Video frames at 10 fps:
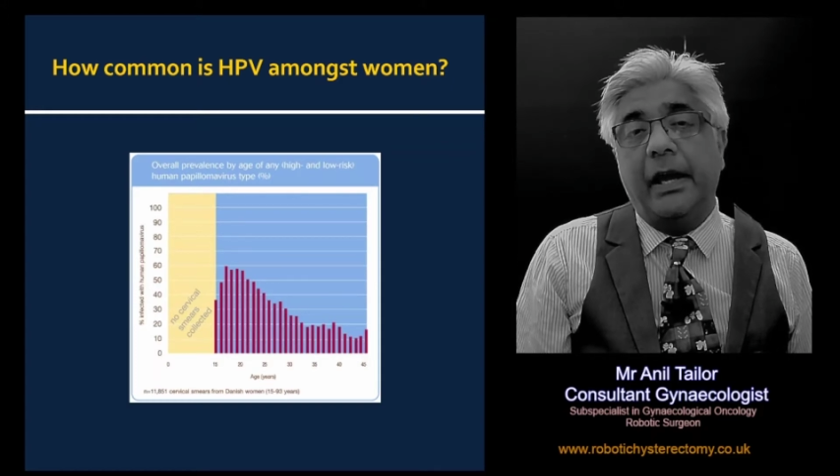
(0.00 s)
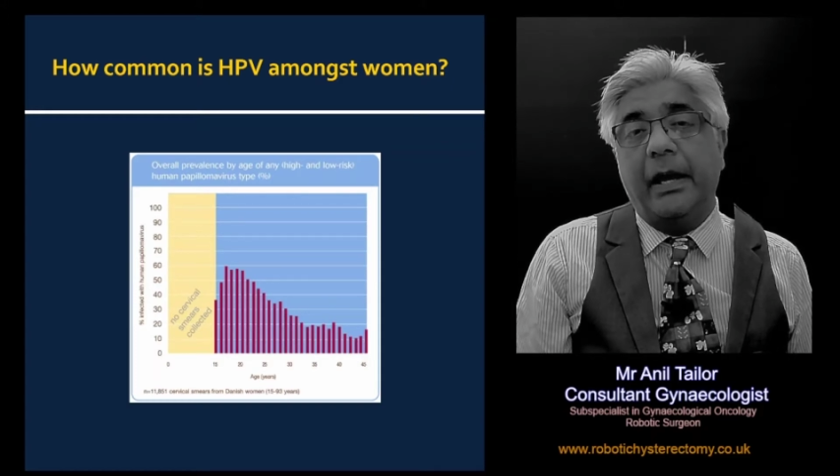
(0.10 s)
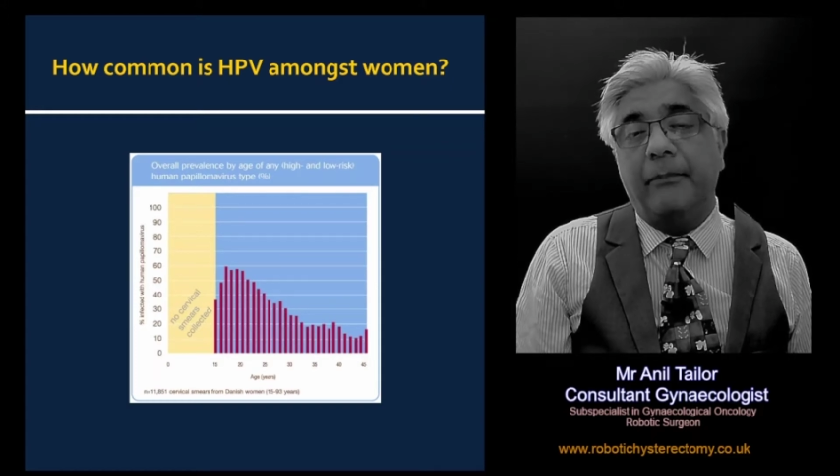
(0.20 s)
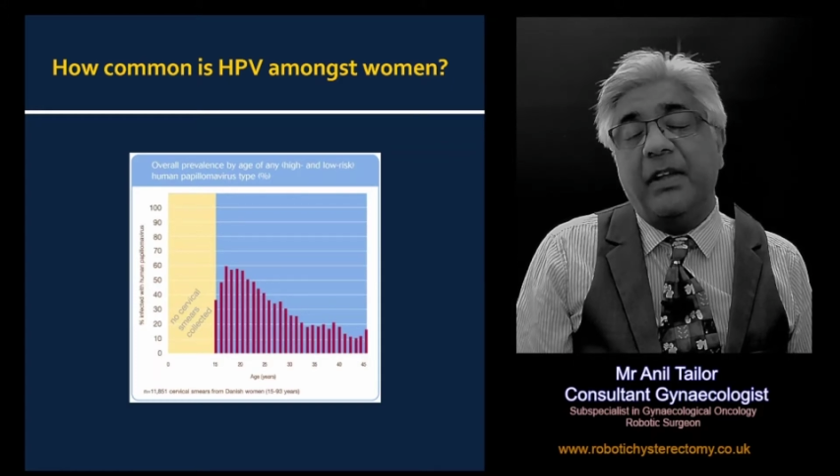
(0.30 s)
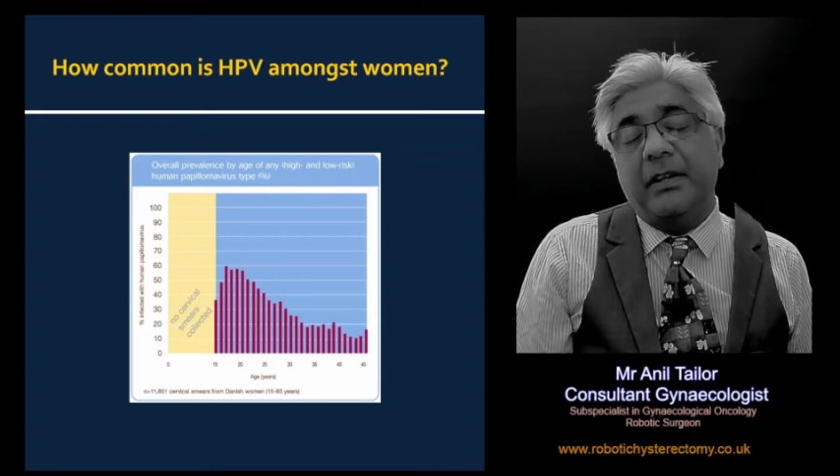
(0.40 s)

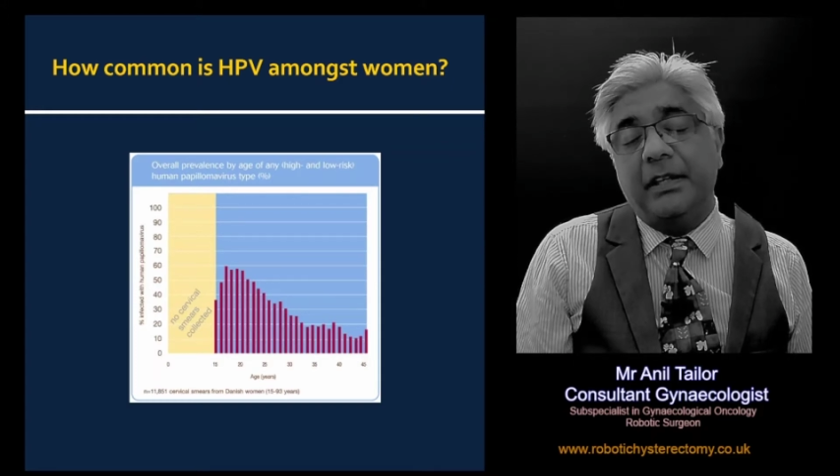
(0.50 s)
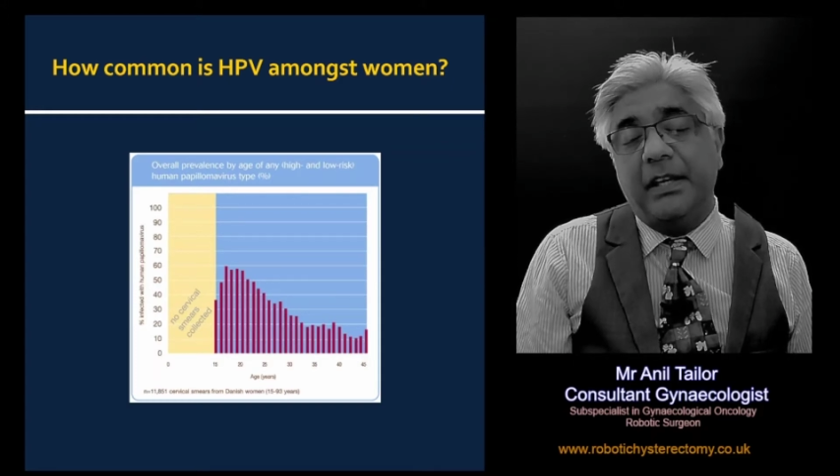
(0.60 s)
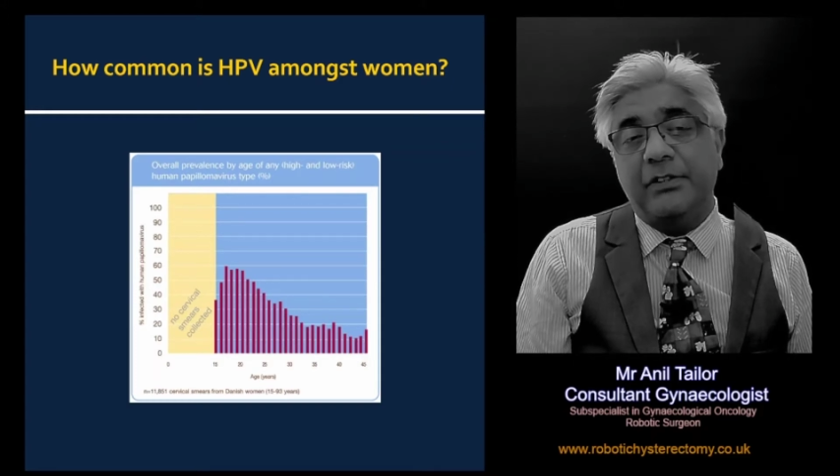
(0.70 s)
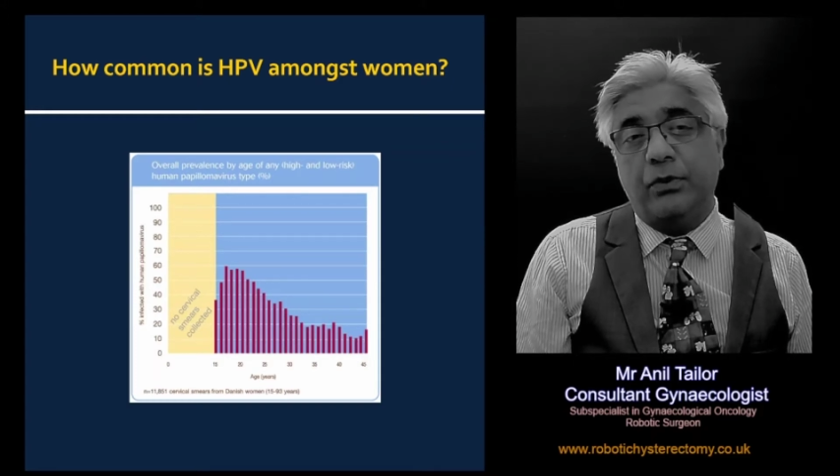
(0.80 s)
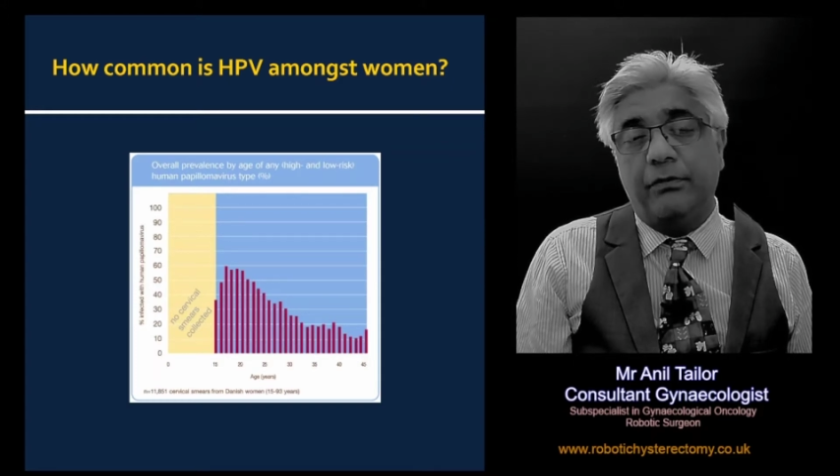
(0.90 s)

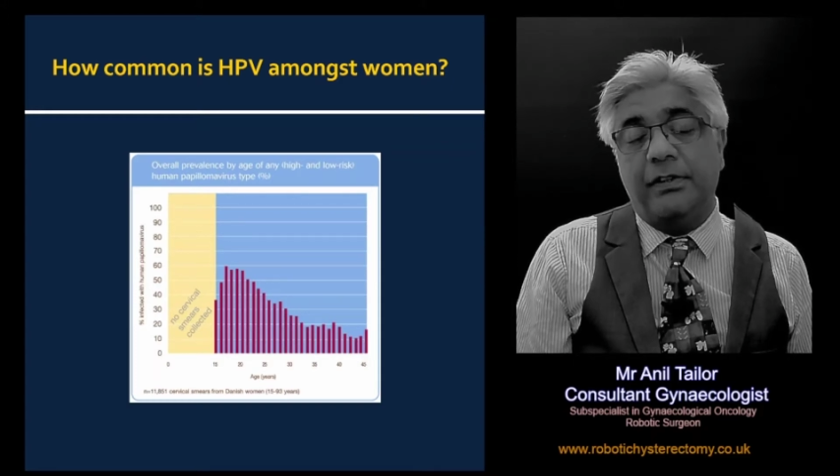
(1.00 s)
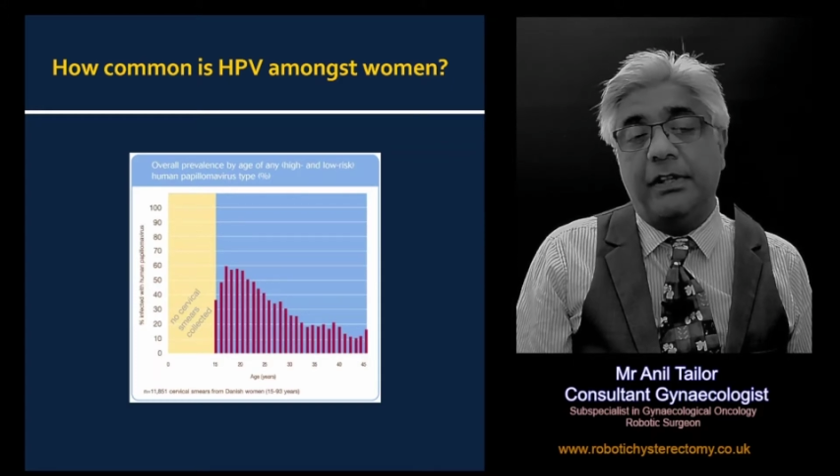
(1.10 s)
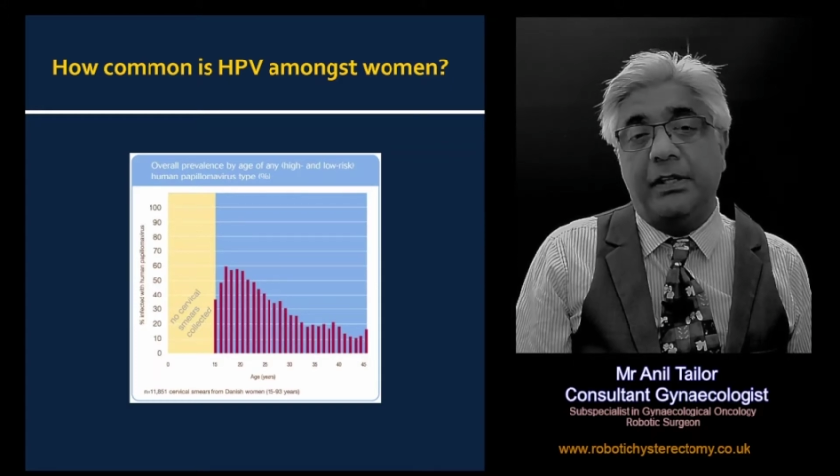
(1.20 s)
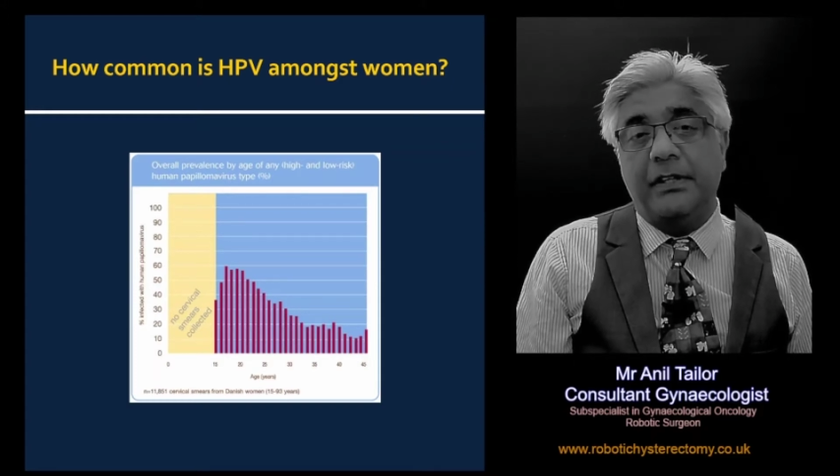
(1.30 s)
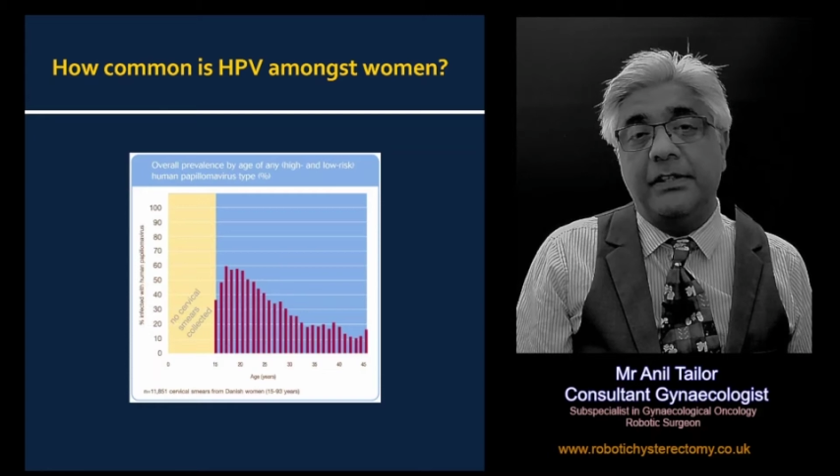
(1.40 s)
And yes, over
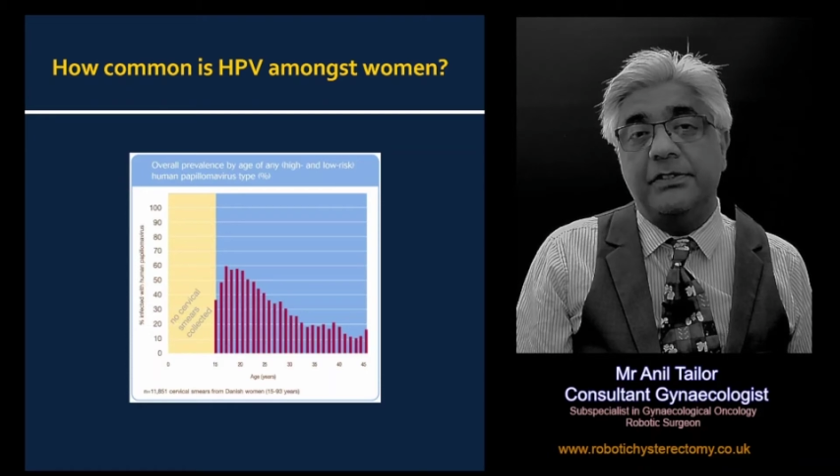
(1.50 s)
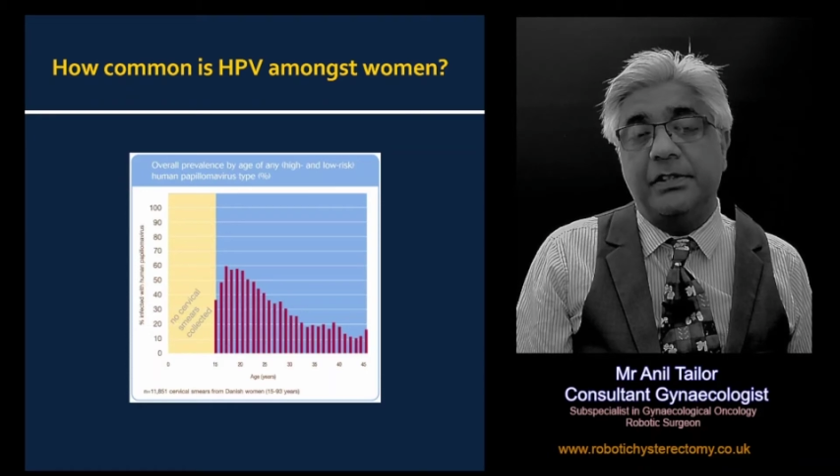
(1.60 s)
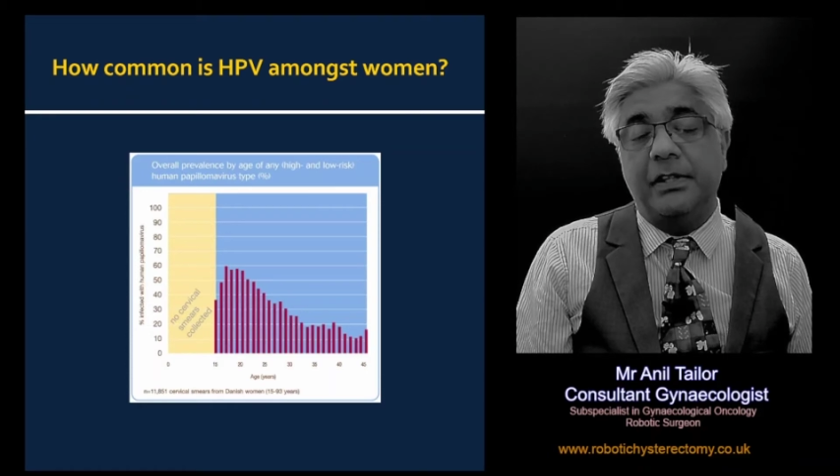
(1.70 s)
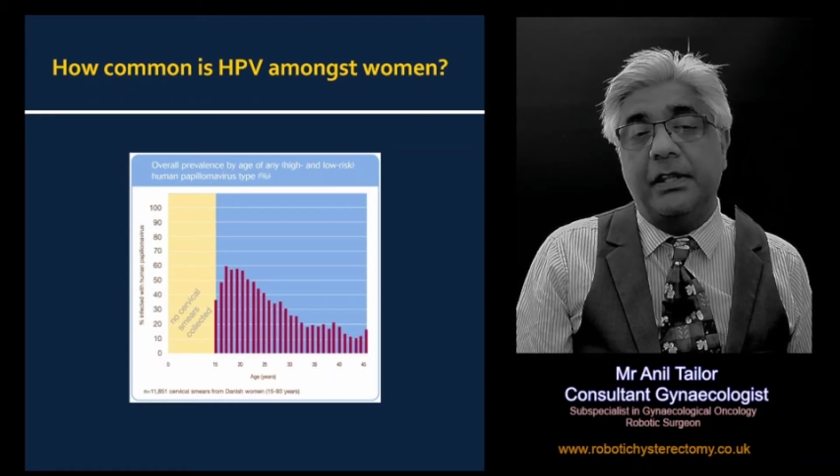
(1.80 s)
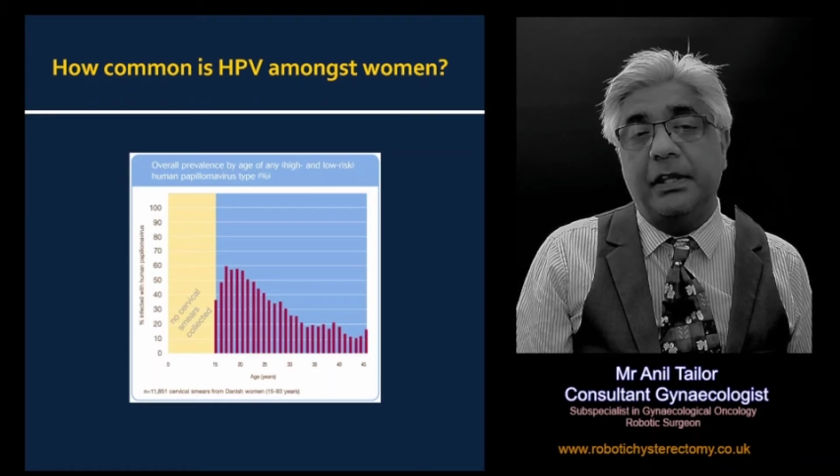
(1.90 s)
the years,